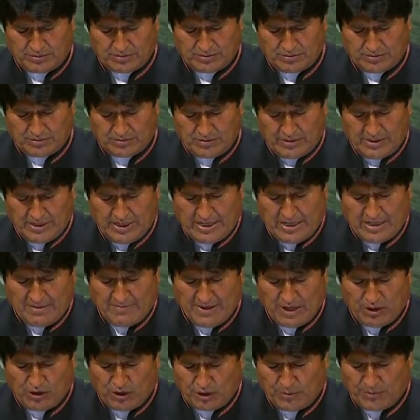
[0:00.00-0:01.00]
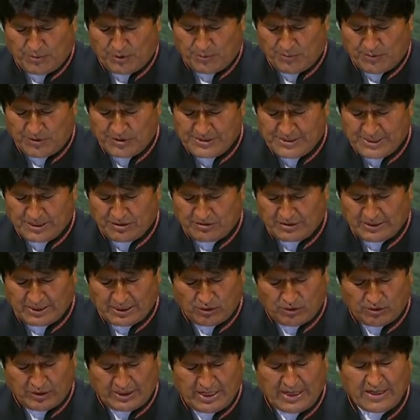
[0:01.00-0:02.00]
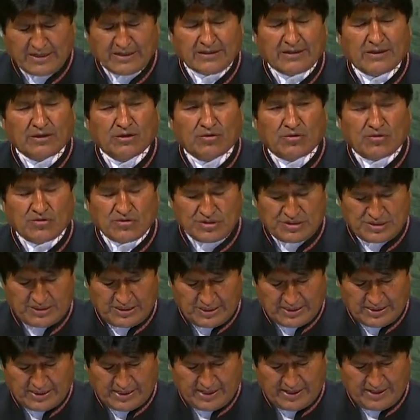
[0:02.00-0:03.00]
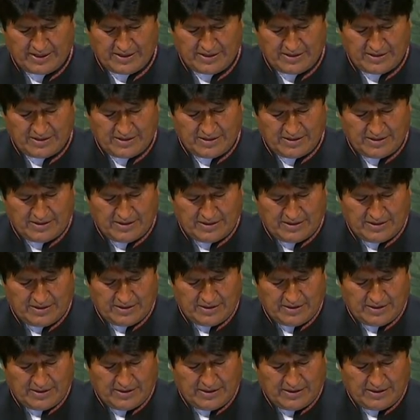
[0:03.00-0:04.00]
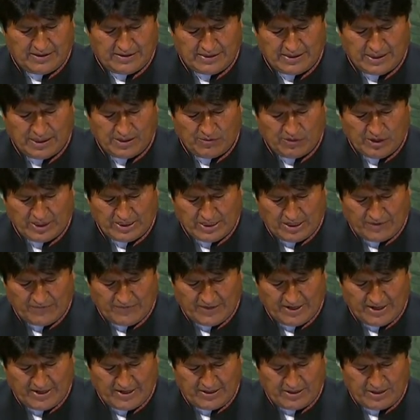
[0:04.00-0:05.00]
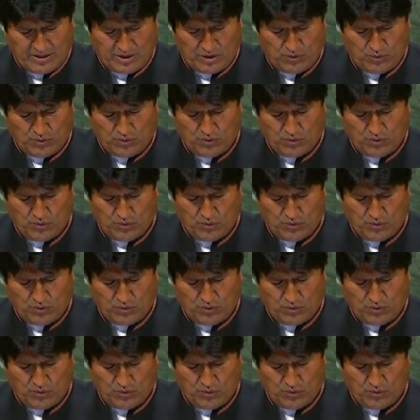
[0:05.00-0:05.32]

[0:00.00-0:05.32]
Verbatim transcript: It involves two neighbors and regional integration.